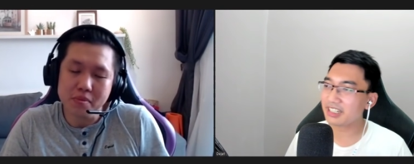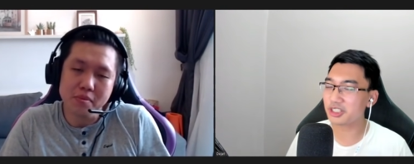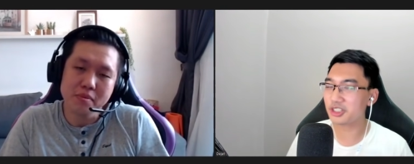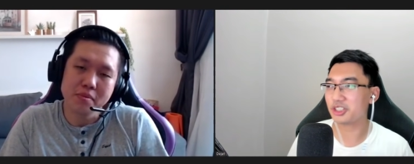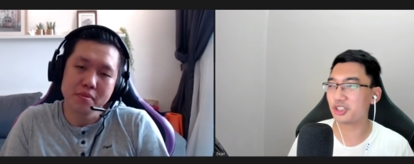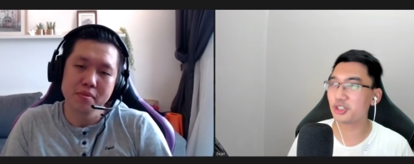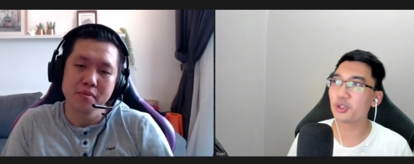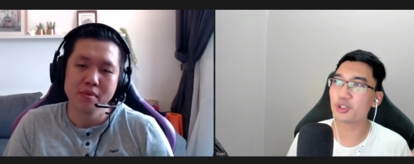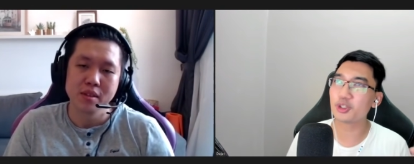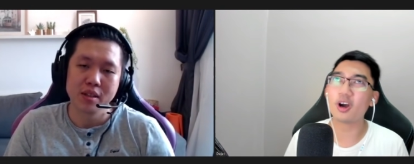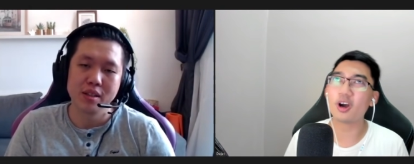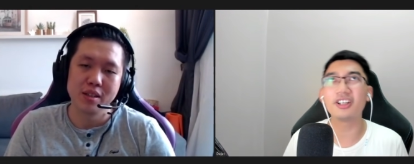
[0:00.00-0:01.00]
Speaker 1: yeah you
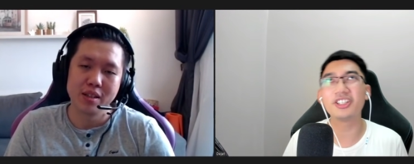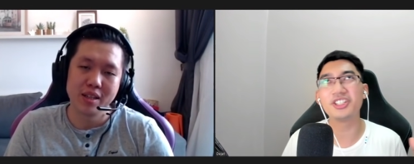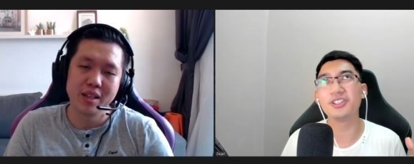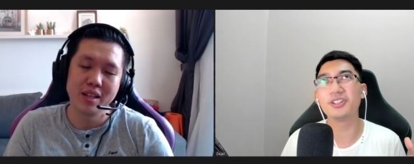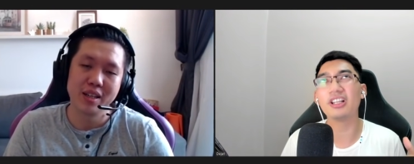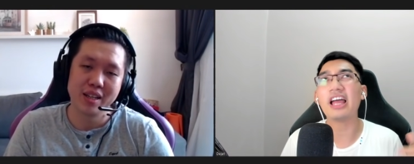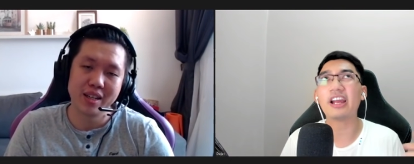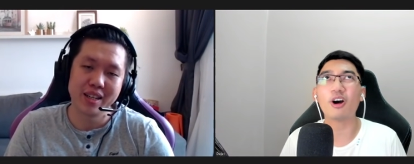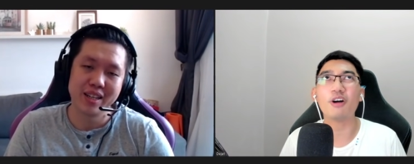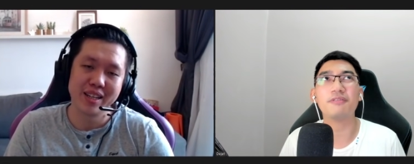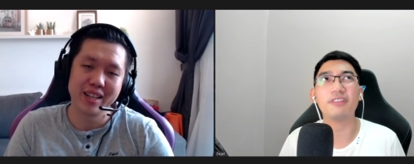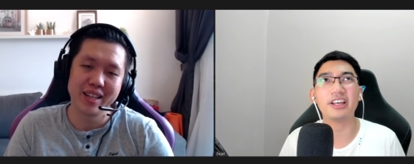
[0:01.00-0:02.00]
you you lack
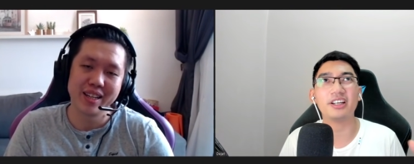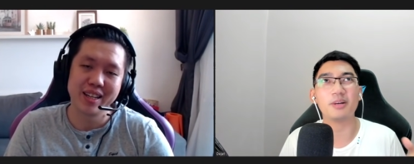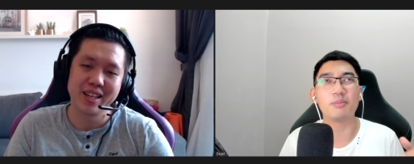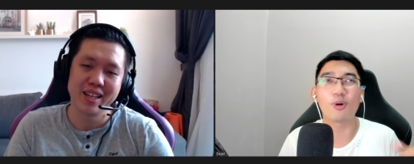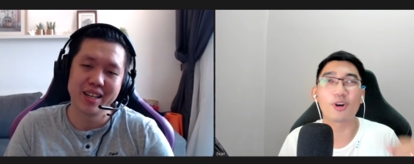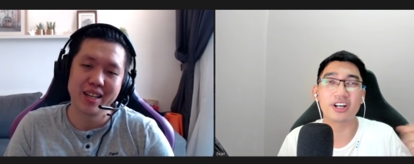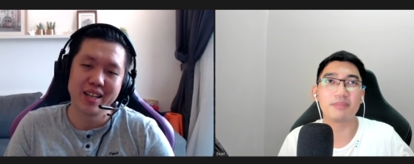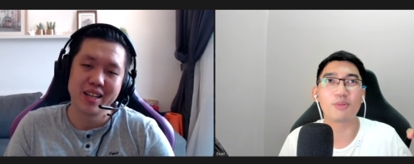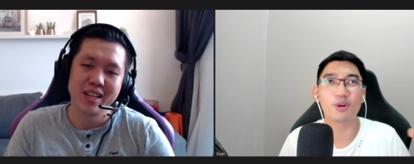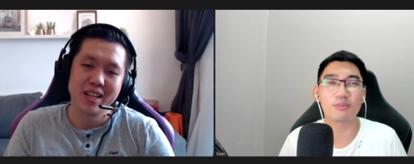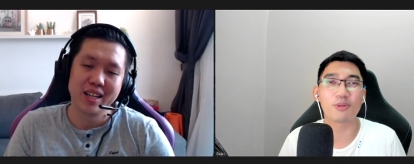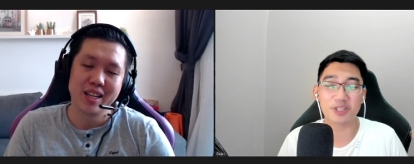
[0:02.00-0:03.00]
of like a uh, more
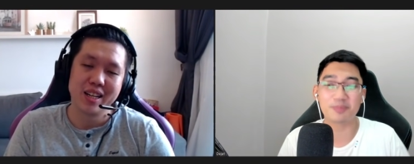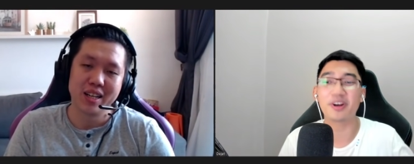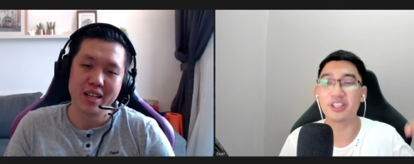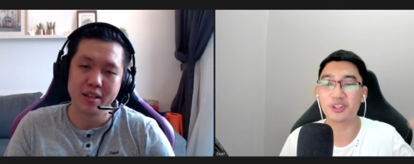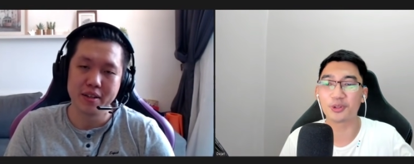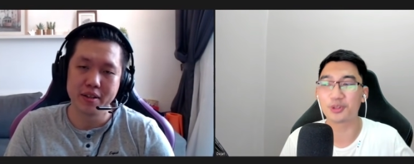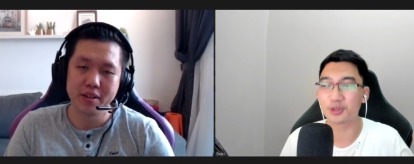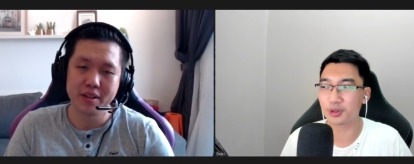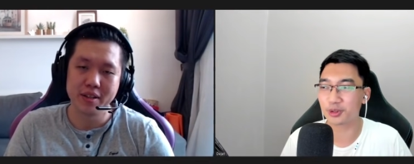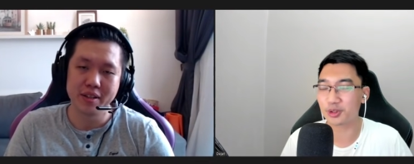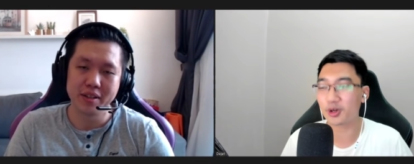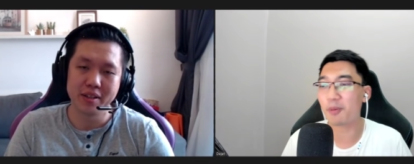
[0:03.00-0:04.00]
more more spirit to
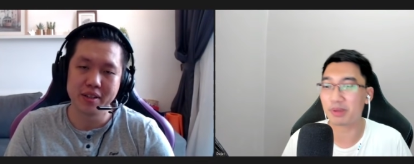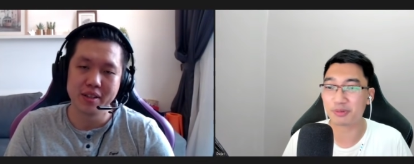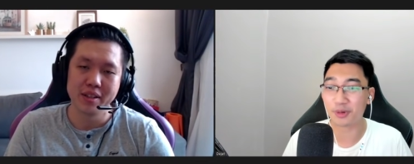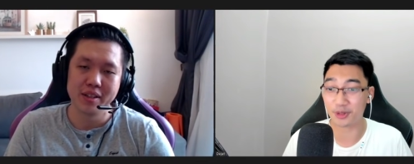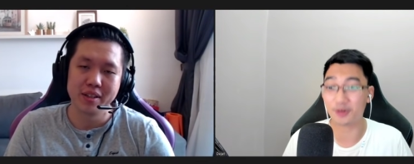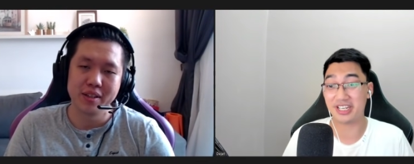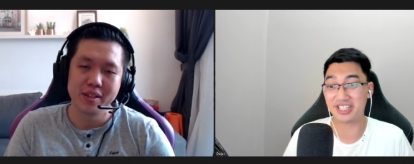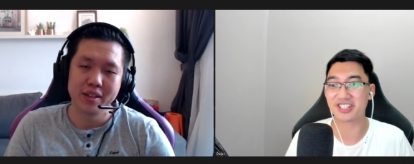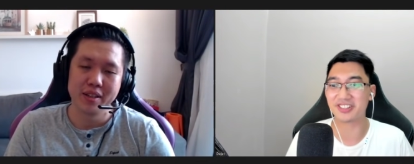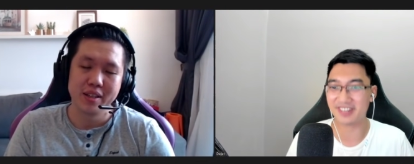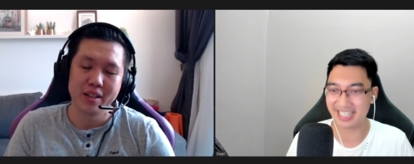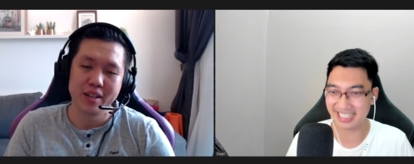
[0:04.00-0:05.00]
to to compete for your region
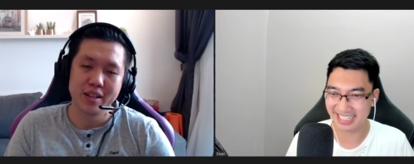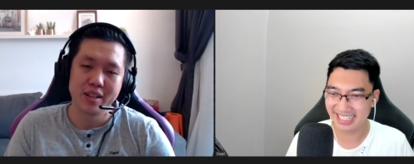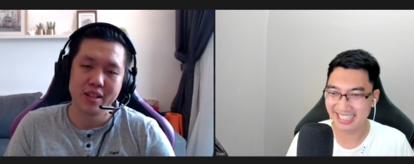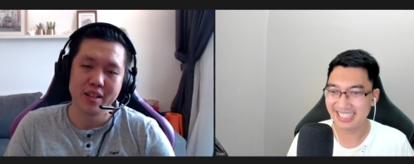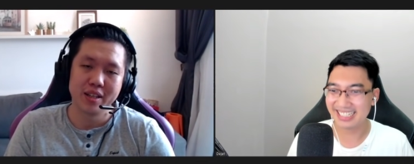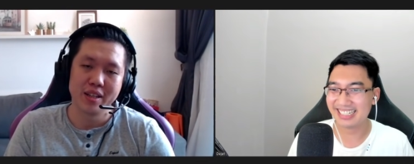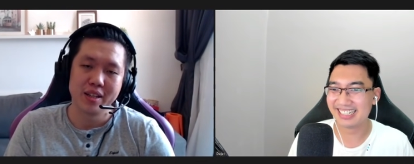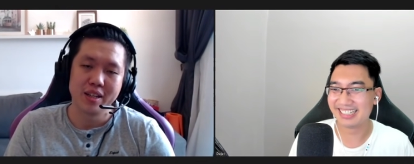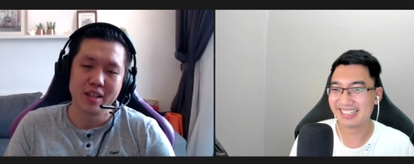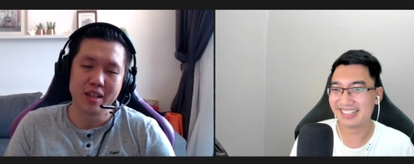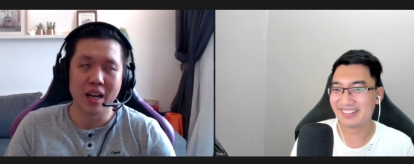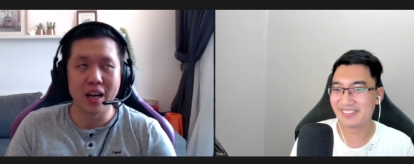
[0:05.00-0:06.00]
right
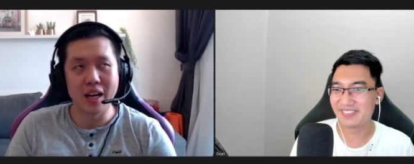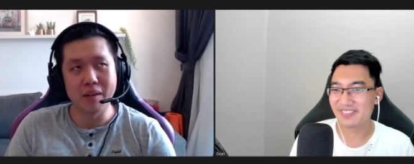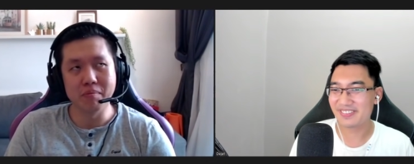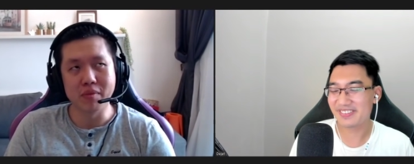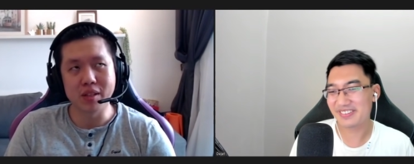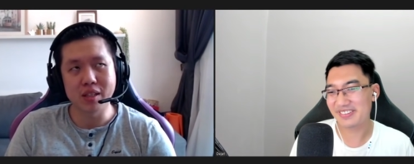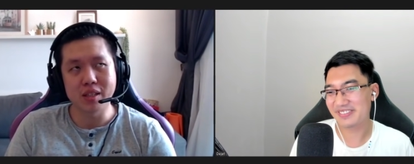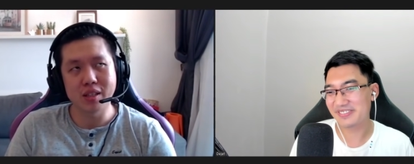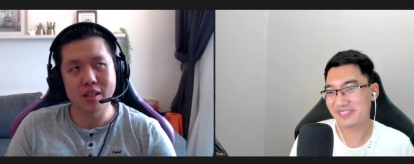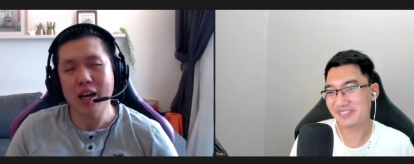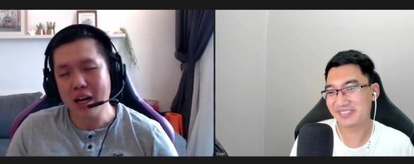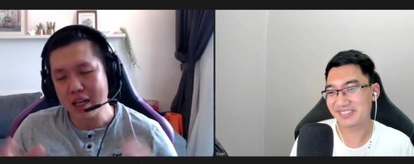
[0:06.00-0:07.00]
Speaker 2: um
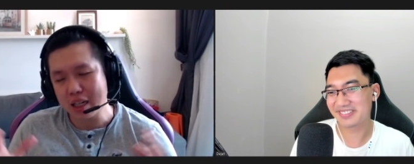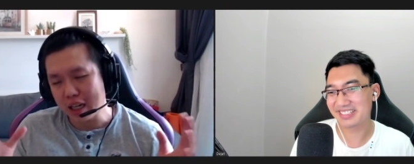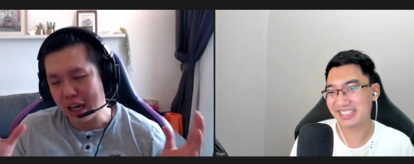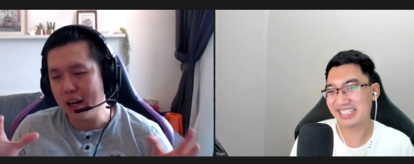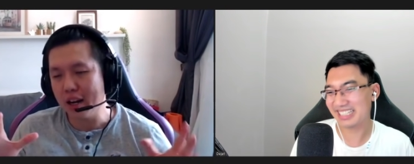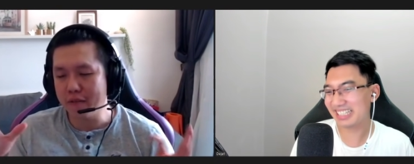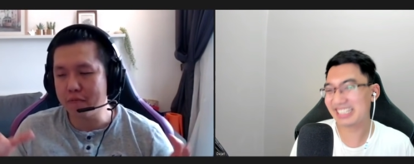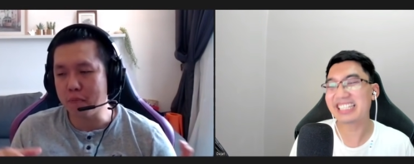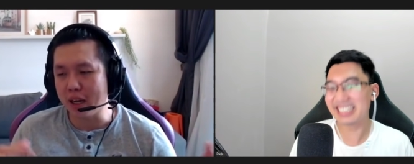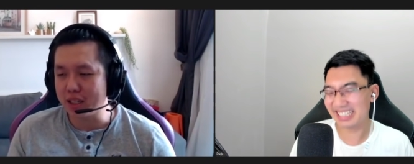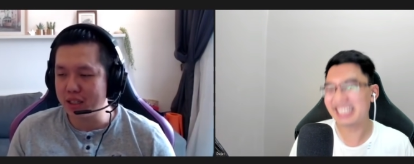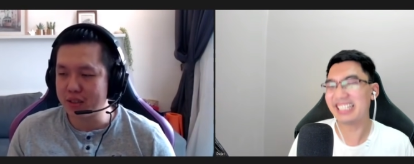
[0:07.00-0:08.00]
yeah kind of
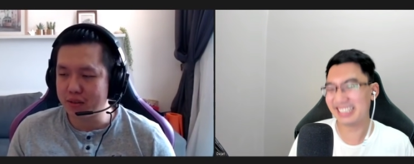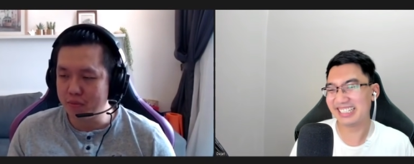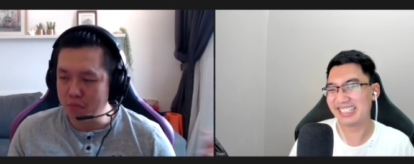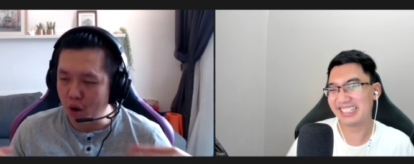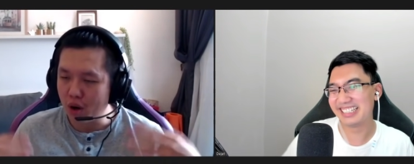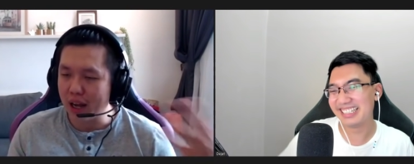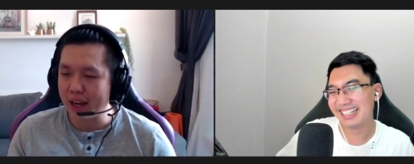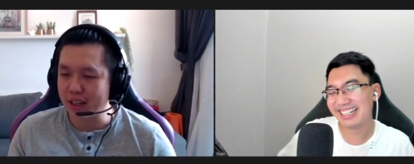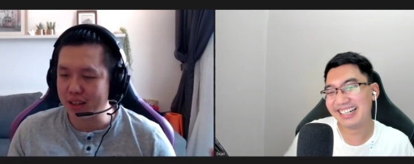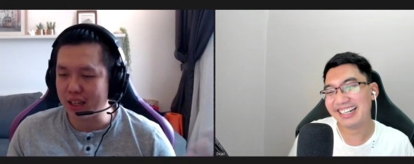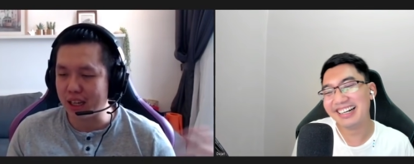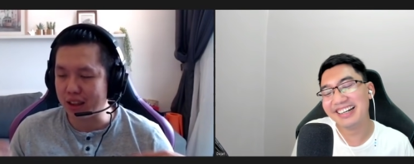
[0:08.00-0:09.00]
but it's more
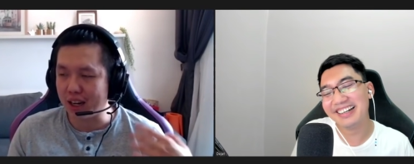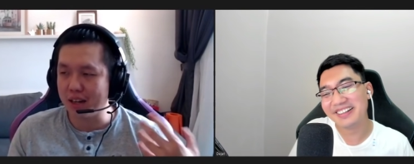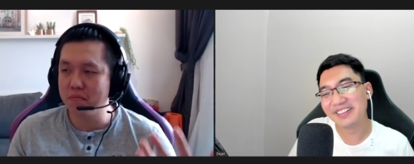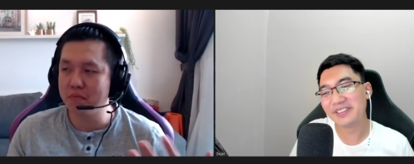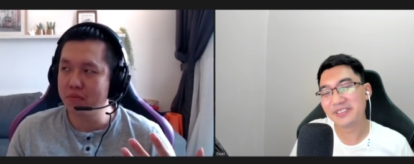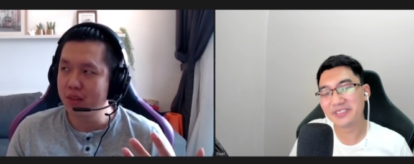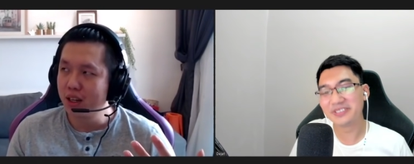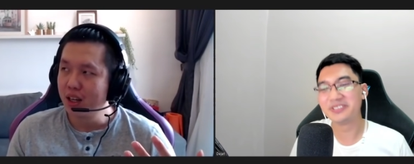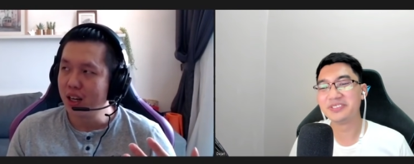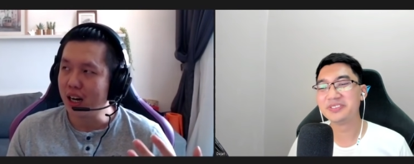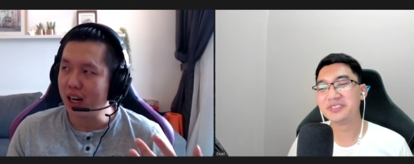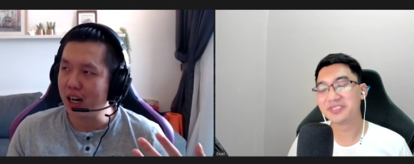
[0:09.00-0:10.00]
like the time
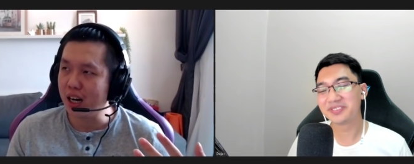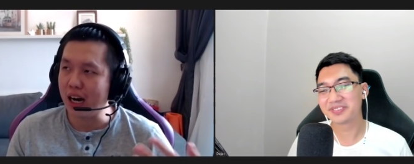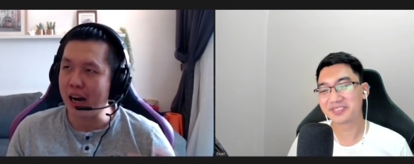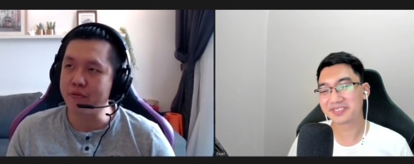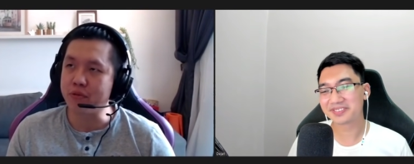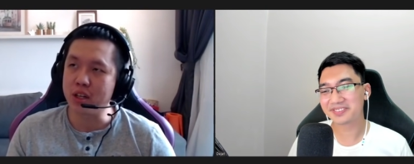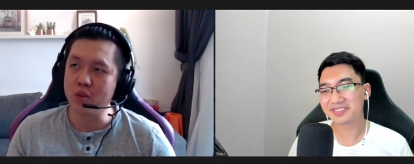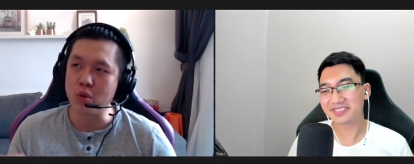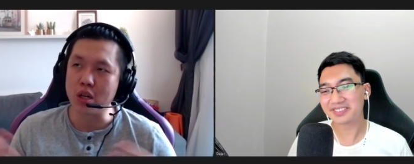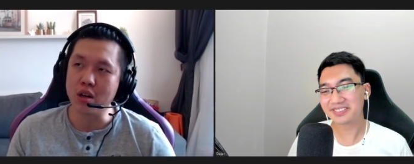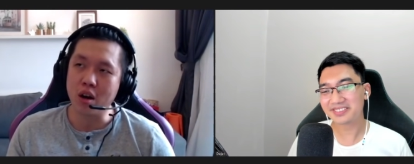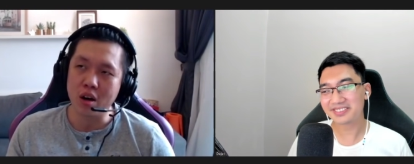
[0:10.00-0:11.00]
uh after
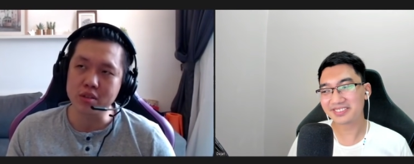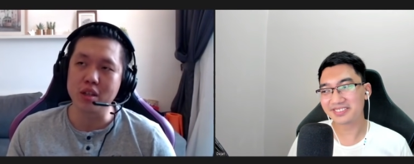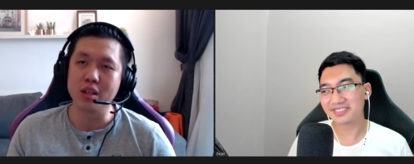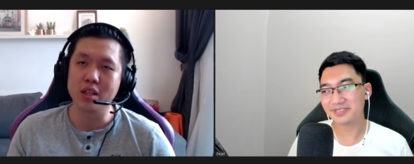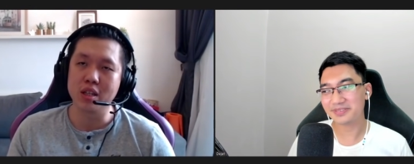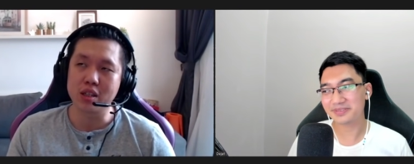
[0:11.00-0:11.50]
we lost in the